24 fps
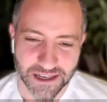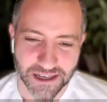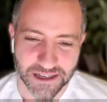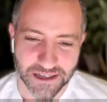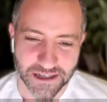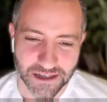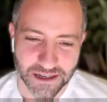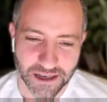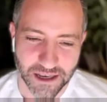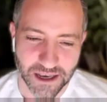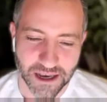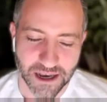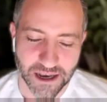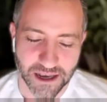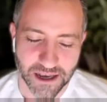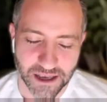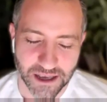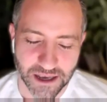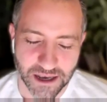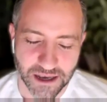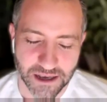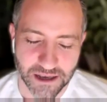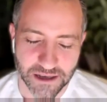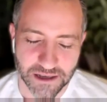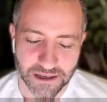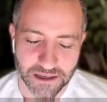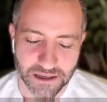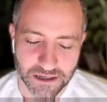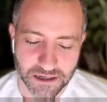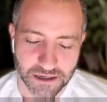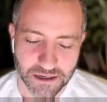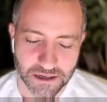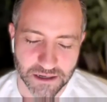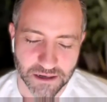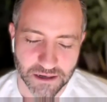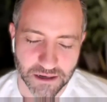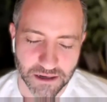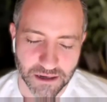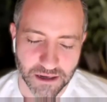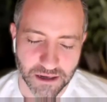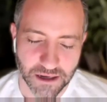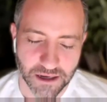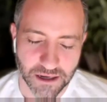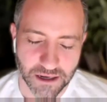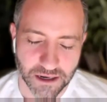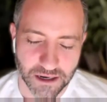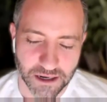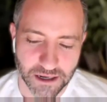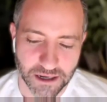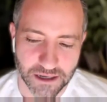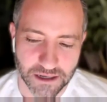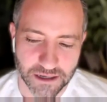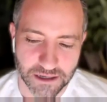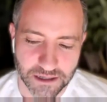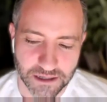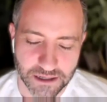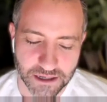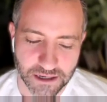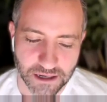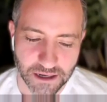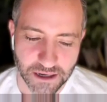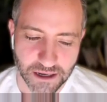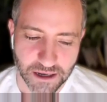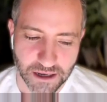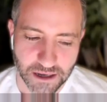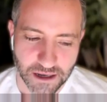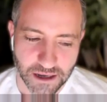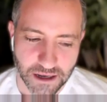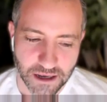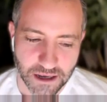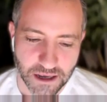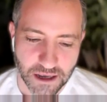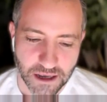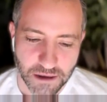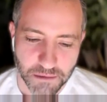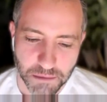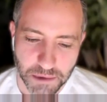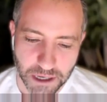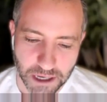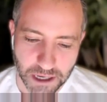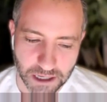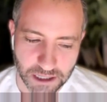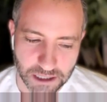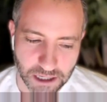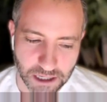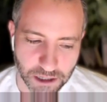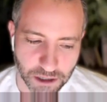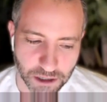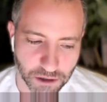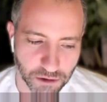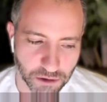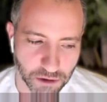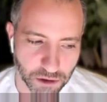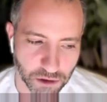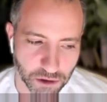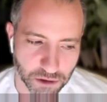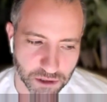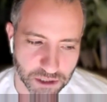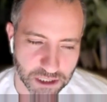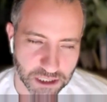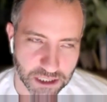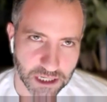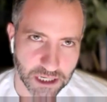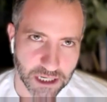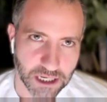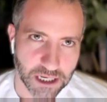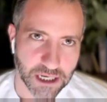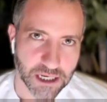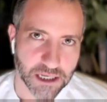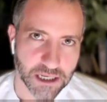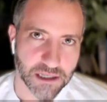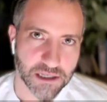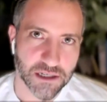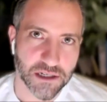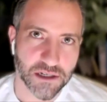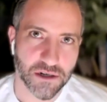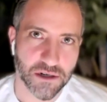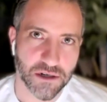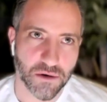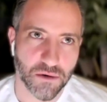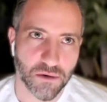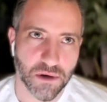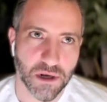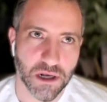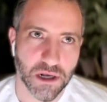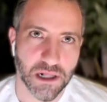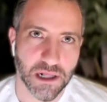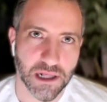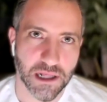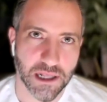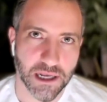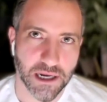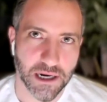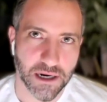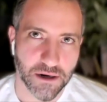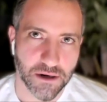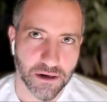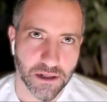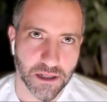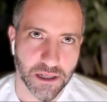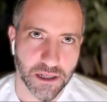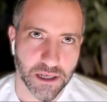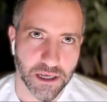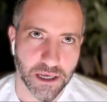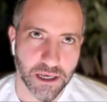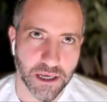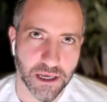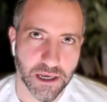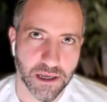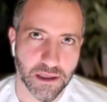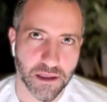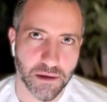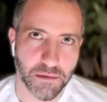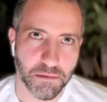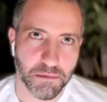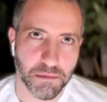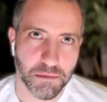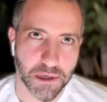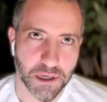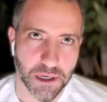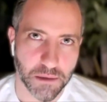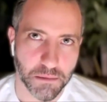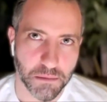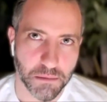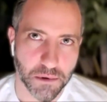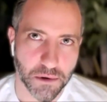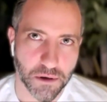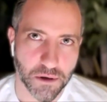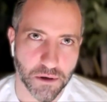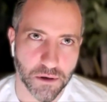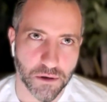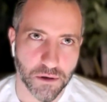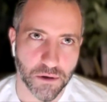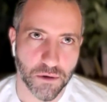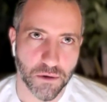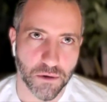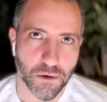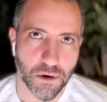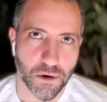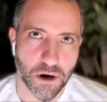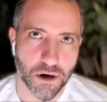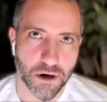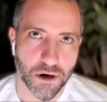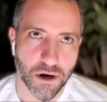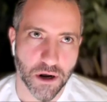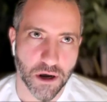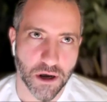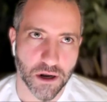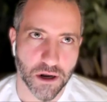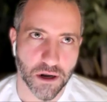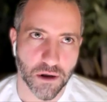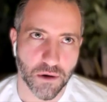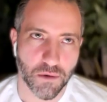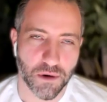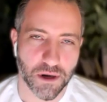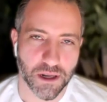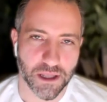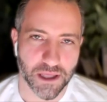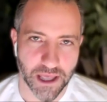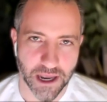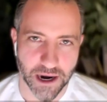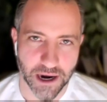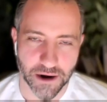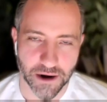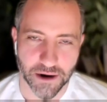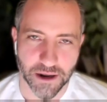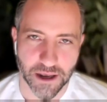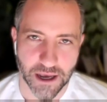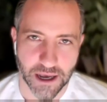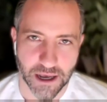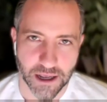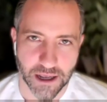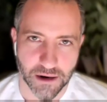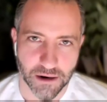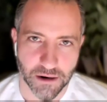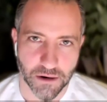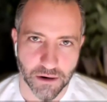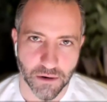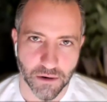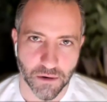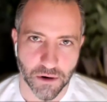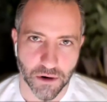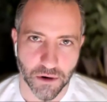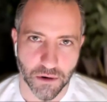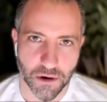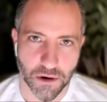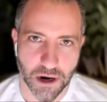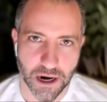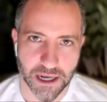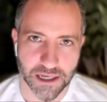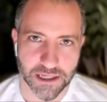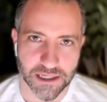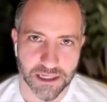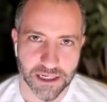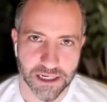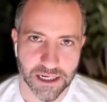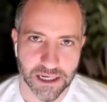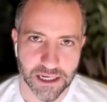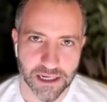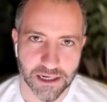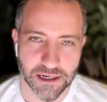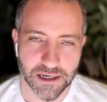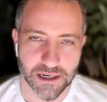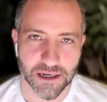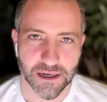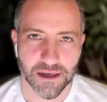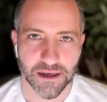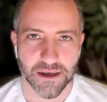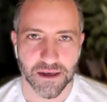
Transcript: is. Yeah, yeah. It's it is because you you see it so clearly in the people who are not quite there yet or who are hesitant.